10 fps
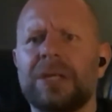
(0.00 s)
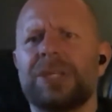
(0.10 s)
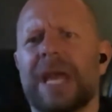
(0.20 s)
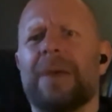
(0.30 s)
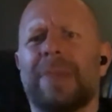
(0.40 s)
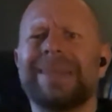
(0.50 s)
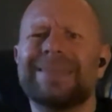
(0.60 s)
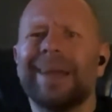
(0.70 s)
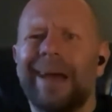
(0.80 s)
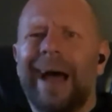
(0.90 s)
Shame
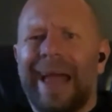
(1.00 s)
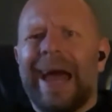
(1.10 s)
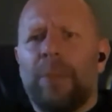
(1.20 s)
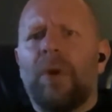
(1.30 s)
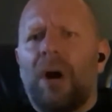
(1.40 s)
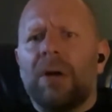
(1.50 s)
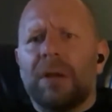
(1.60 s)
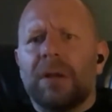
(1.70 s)
is I am wrong.